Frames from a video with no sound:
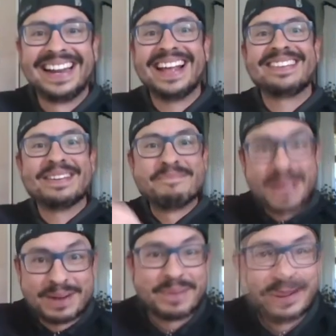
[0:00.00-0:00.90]
And so
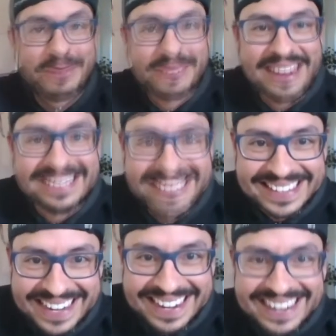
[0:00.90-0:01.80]
Big Bird was actually
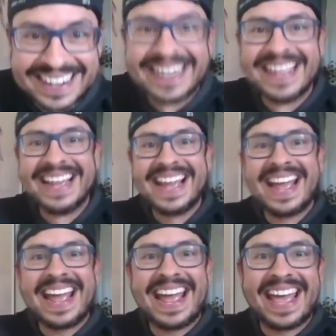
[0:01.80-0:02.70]
there.
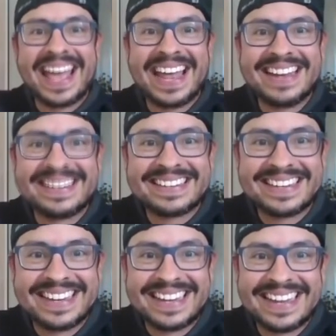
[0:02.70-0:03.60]
And
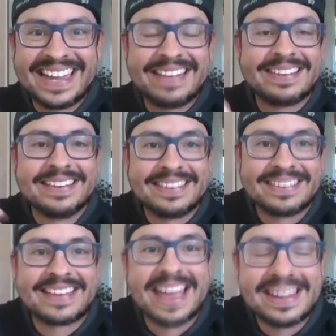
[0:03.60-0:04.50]
since
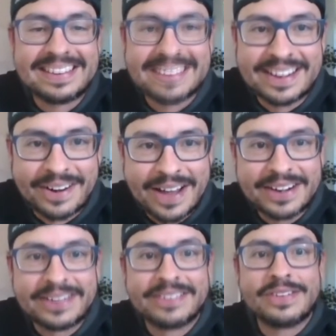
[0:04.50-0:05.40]
it's Kennedy Center
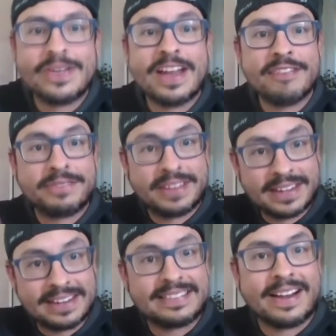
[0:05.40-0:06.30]
Honors, you have
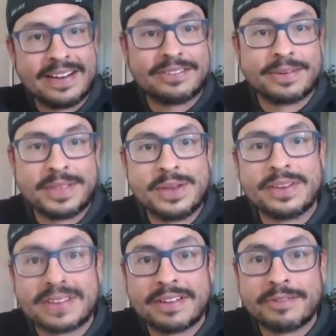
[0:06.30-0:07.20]
dignitaries from the
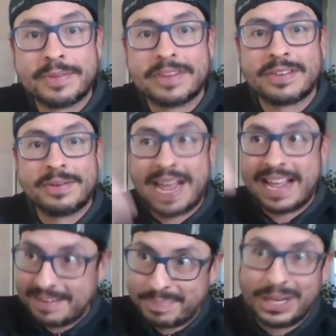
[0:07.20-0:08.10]
U.S. government. So
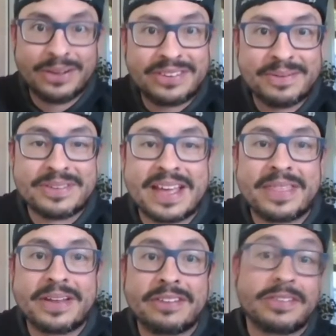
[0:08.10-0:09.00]
Nancy Pelosi was out there.